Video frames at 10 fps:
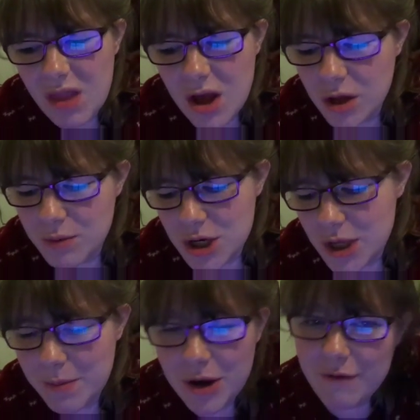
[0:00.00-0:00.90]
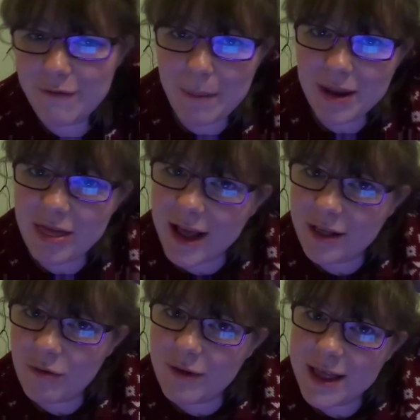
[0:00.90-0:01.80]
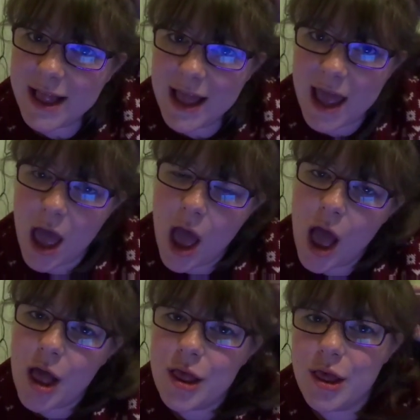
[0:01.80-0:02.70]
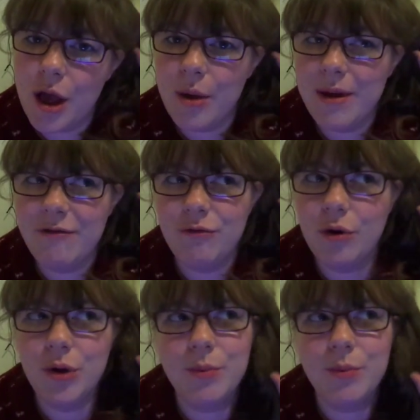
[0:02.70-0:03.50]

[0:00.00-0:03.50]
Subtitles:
because we're just going to be doing family things obviously. So if not, you'll